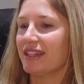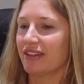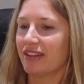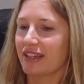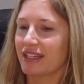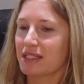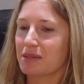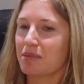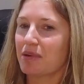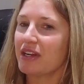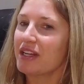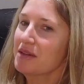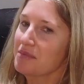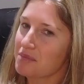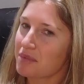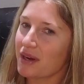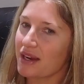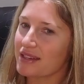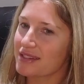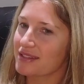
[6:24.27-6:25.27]
Like, it's pretty
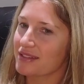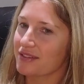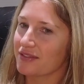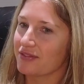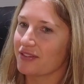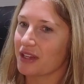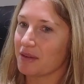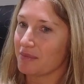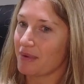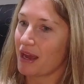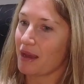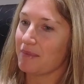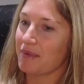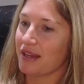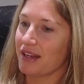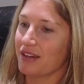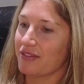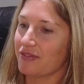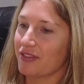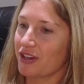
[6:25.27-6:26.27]
impressive, in my
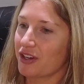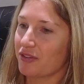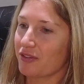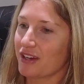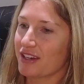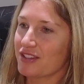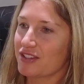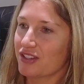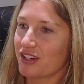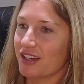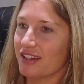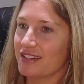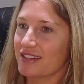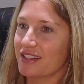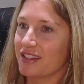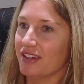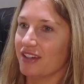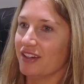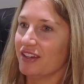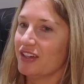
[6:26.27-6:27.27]
opinion, for a restaurant
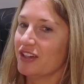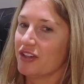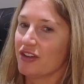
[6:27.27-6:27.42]
to